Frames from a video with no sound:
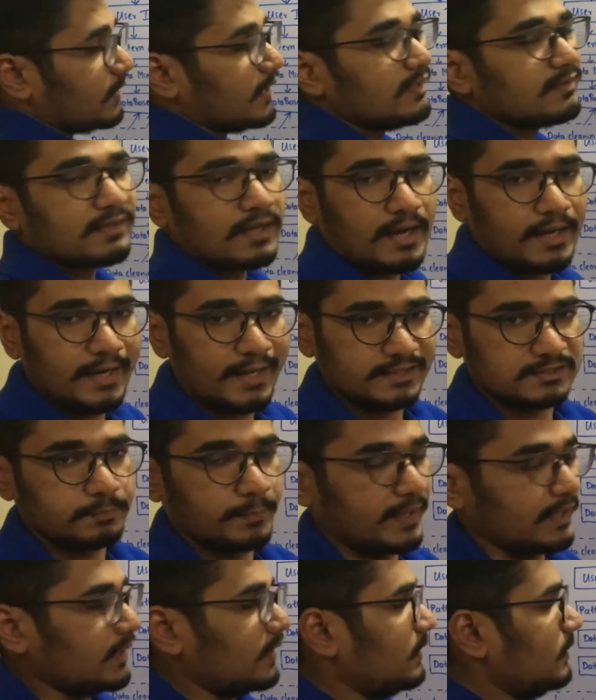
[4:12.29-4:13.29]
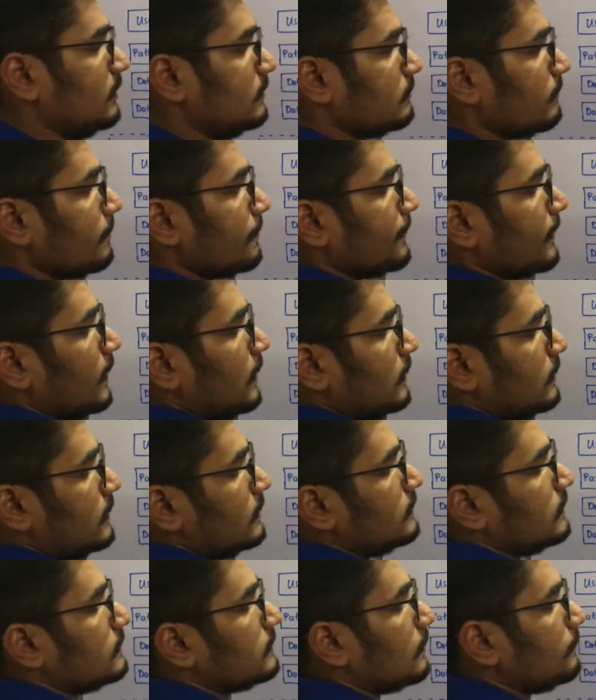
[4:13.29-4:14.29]
on its unexpectedness.
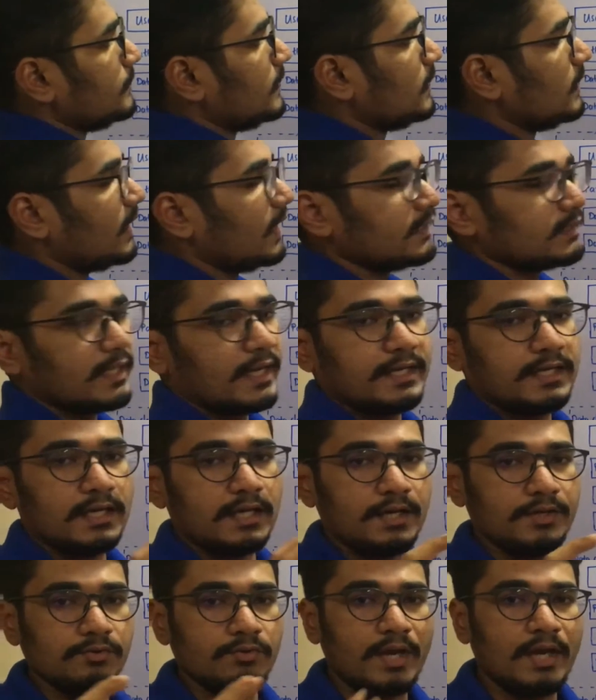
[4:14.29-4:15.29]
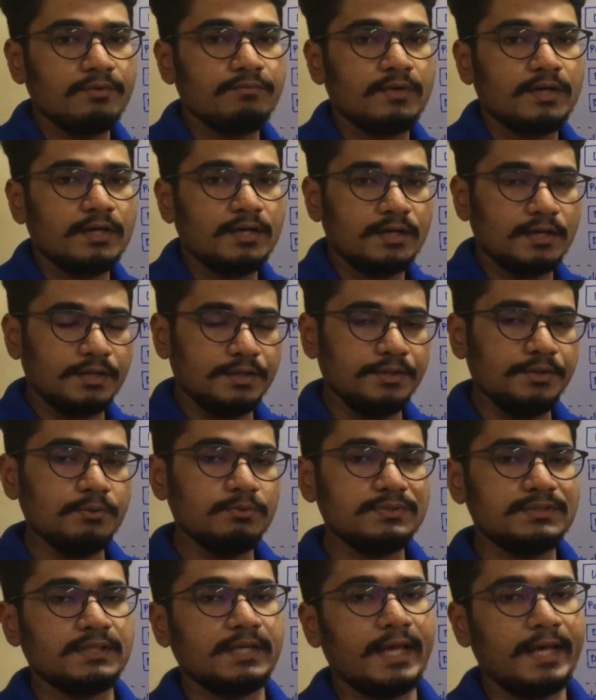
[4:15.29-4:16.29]
This is something like that. You have a
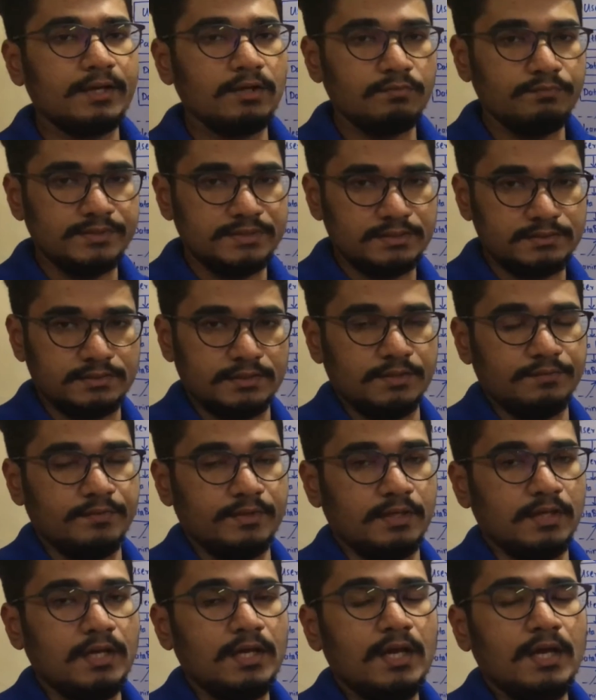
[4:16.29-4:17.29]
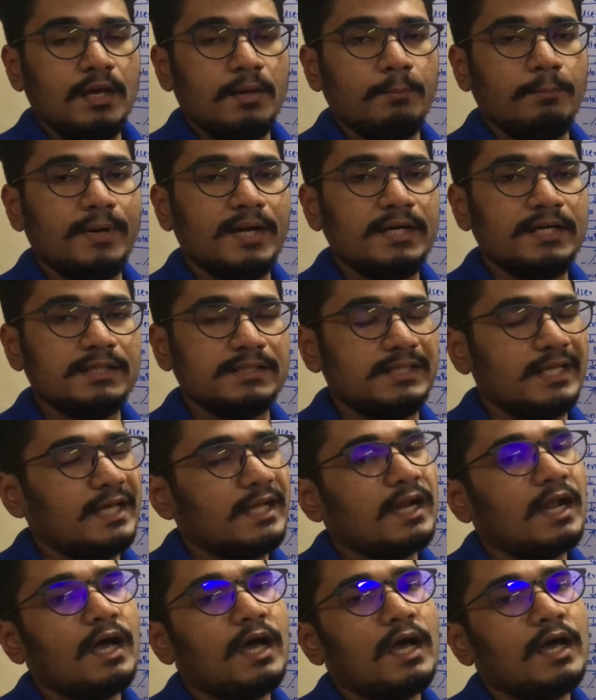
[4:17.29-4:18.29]
new scenario which is given, but
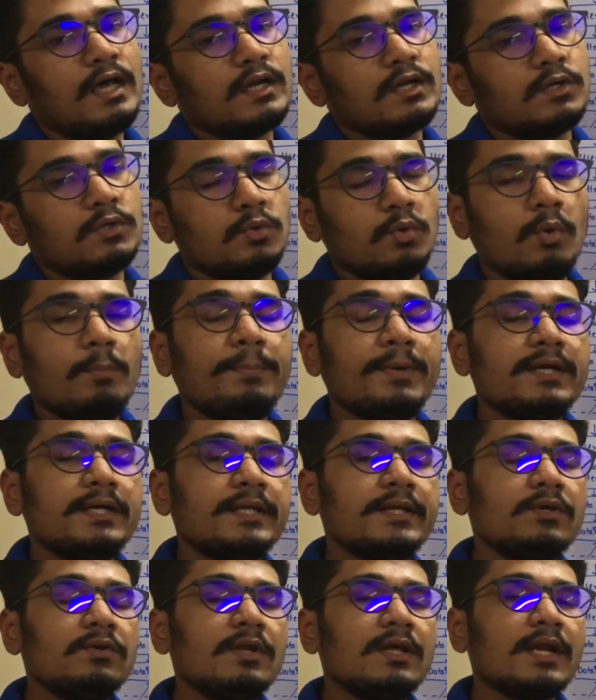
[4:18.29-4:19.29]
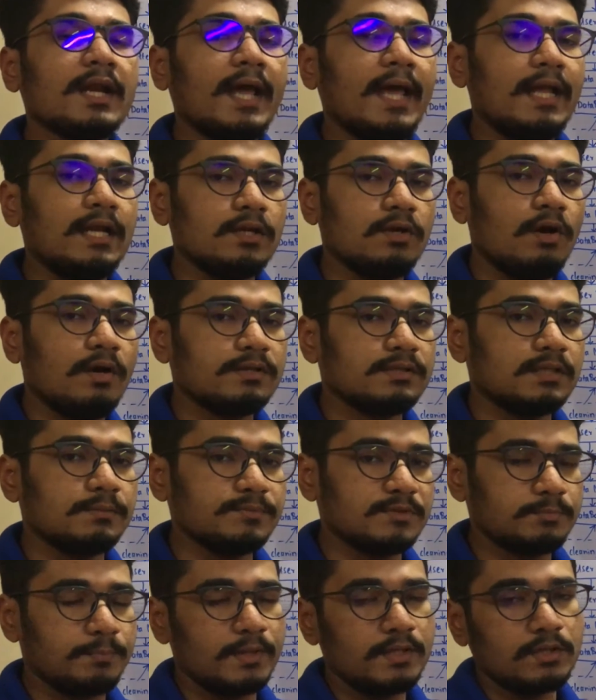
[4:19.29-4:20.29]
there are no particular
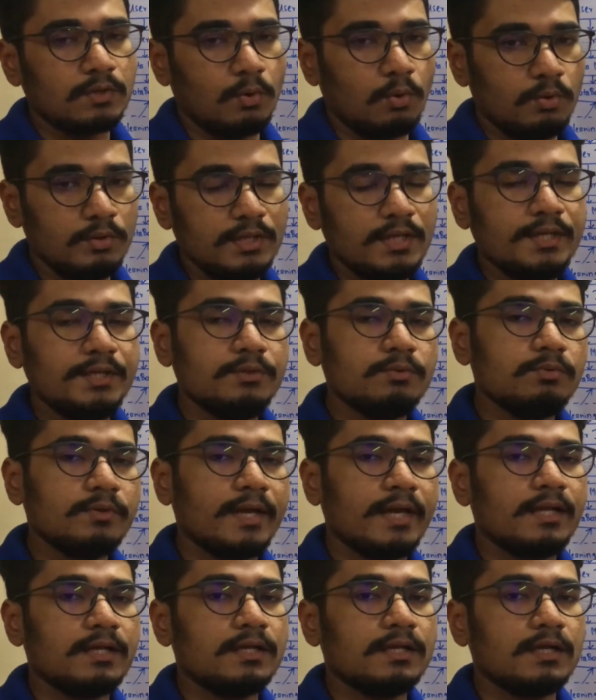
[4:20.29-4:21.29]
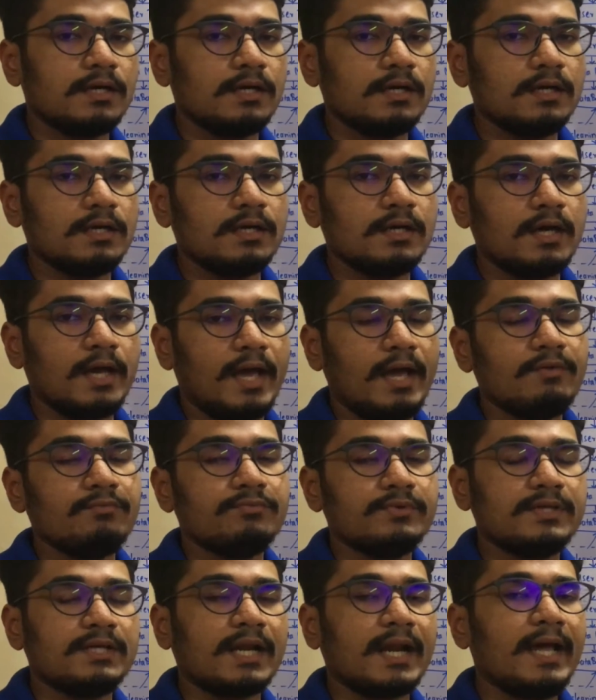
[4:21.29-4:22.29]
algorithms, but only you can
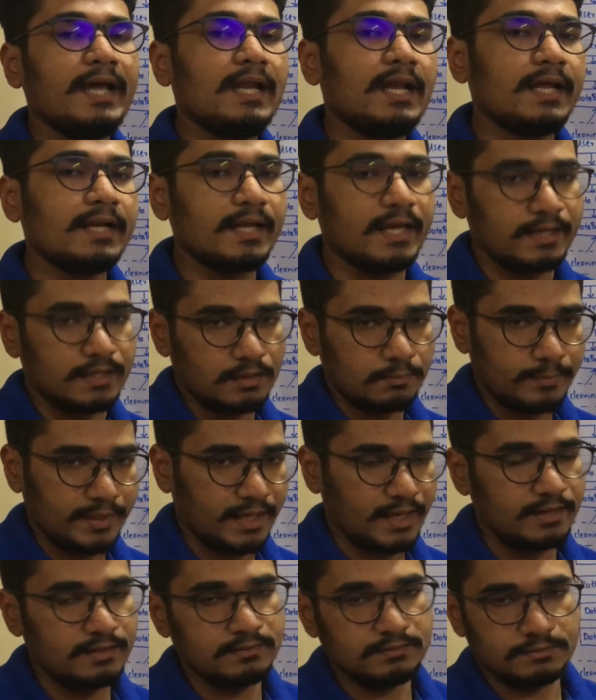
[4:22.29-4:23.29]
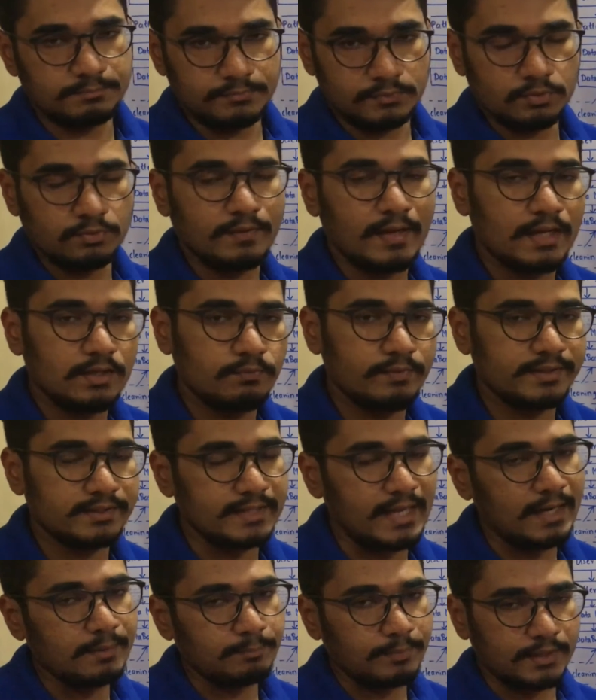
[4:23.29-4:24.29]
have trial and error mechanism to
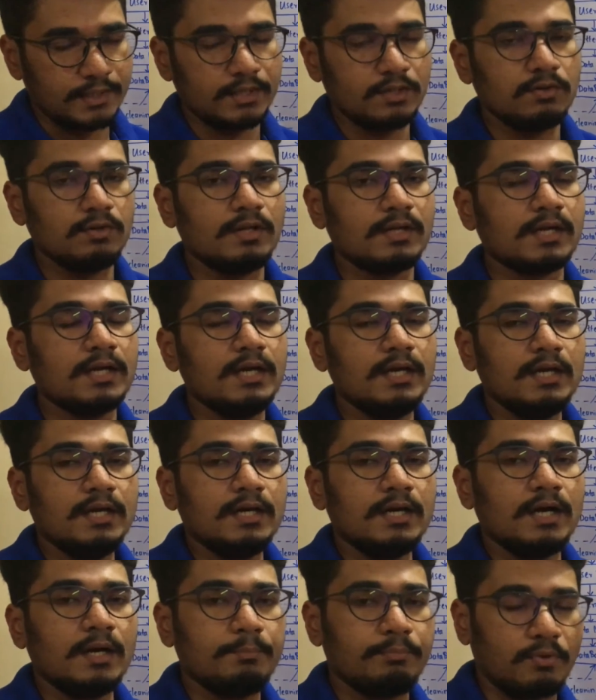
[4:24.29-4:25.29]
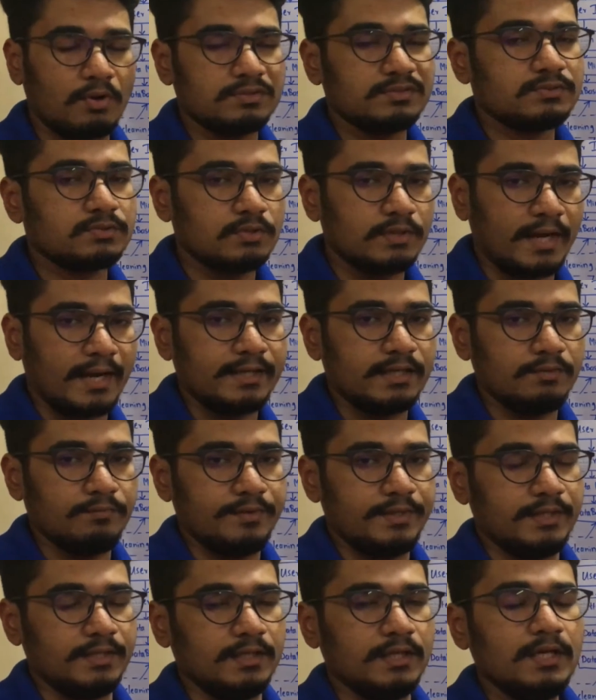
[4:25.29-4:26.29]
evaluate that particular process or
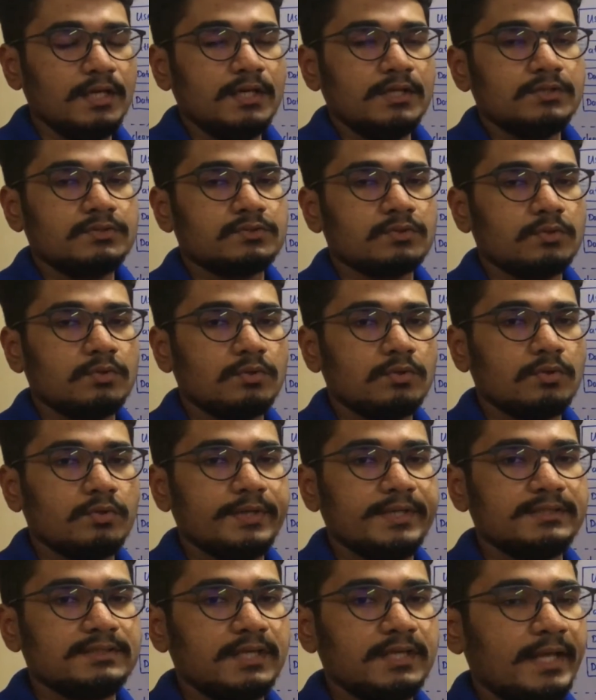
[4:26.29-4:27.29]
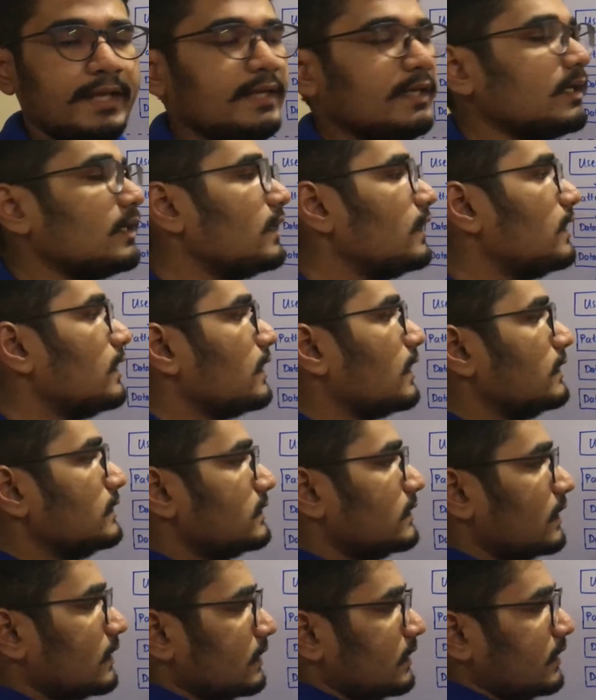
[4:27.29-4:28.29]
activity. So it's like
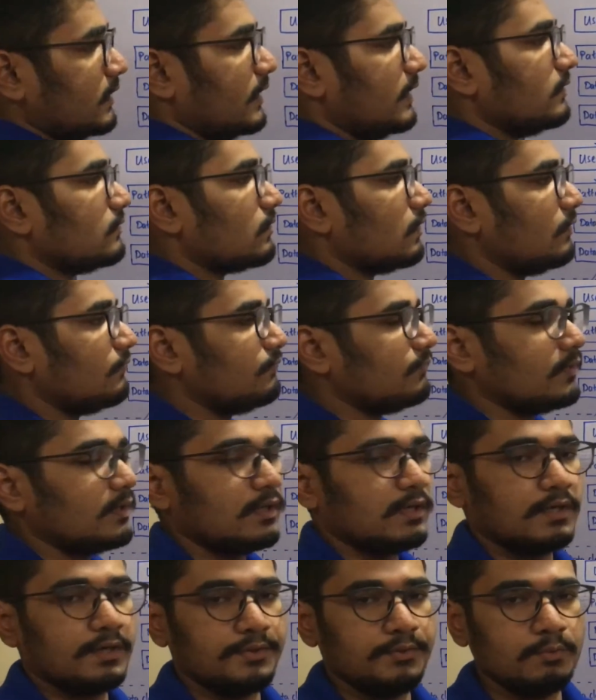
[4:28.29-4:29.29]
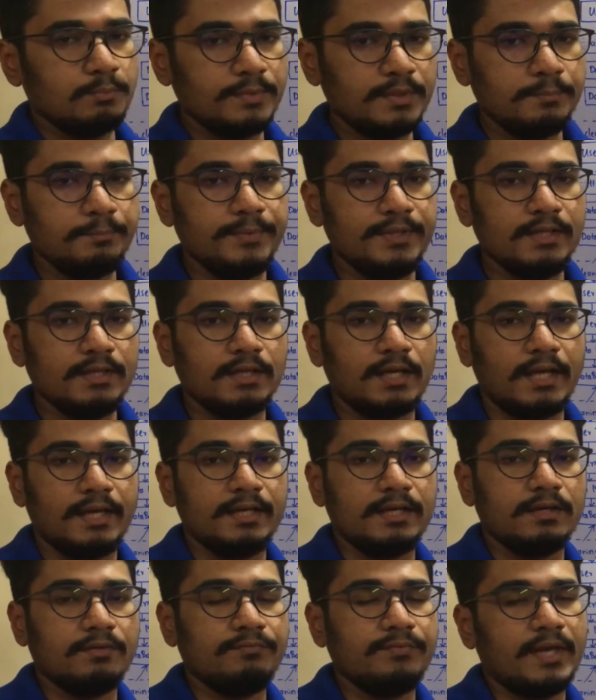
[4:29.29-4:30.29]
consider the case of human being,
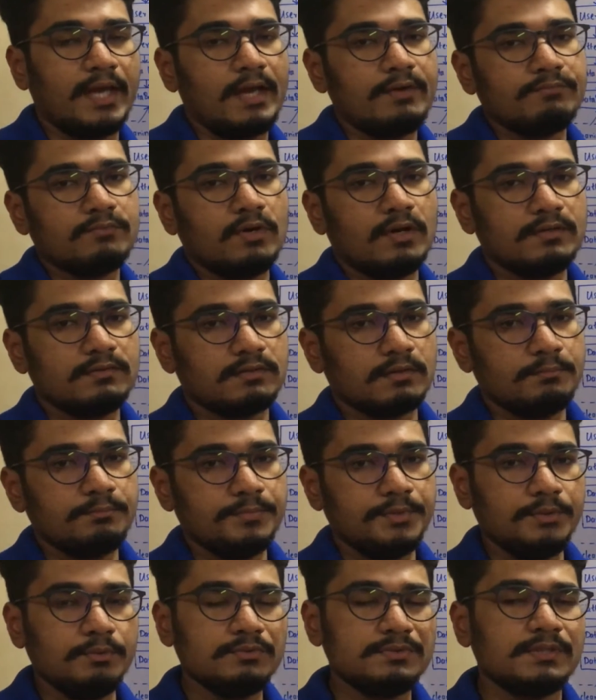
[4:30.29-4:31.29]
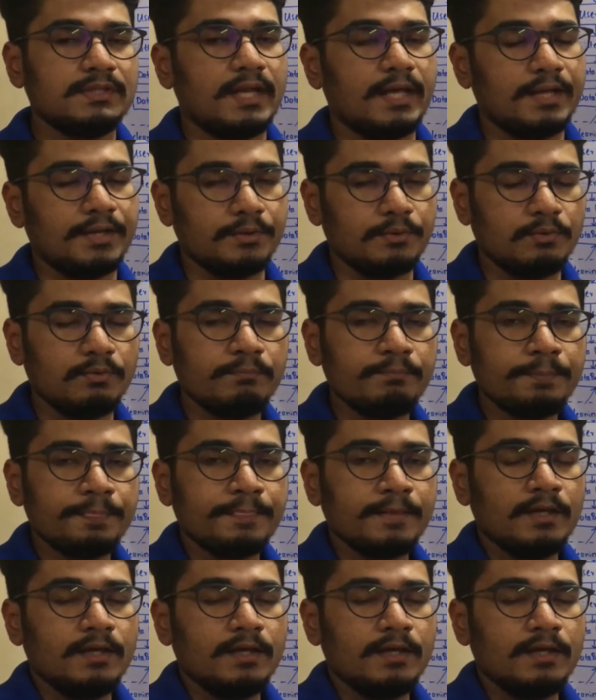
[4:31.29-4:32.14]
like we have got some new scenario.